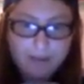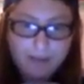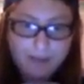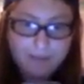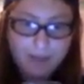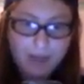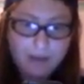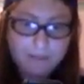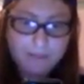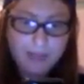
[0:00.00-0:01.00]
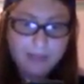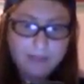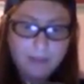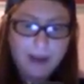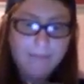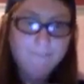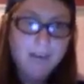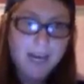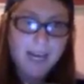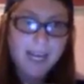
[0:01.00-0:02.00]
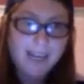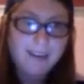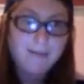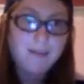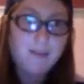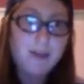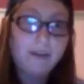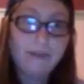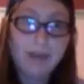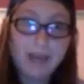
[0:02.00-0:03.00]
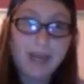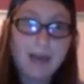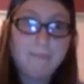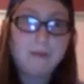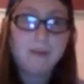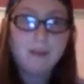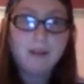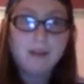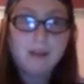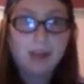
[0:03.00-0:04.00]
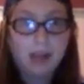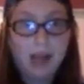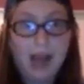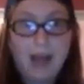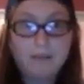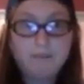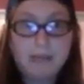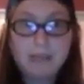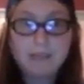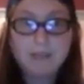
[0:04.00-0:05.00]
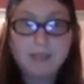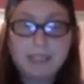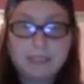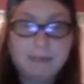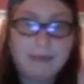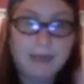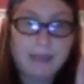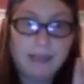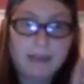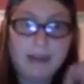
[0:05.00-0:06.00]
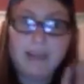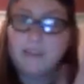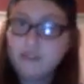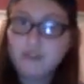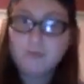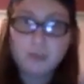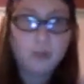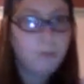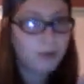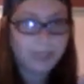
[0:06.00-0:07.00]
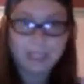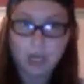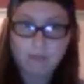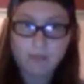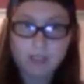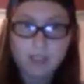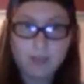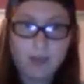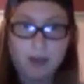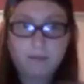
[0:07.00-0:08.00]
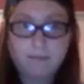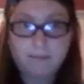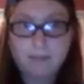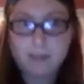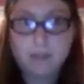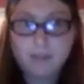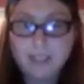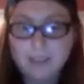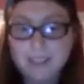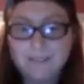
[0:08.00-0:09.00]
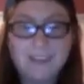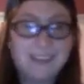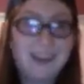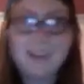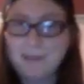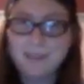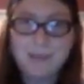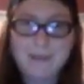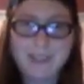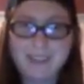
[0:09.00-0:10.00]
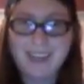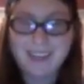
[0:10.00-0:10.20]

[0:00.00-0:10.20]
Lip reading: And, yeah, so I have Vine. You have the Vine app. I'll give you a link to my Vine there. I don't post as often, so, yeah. But it's fun. I post on my videos.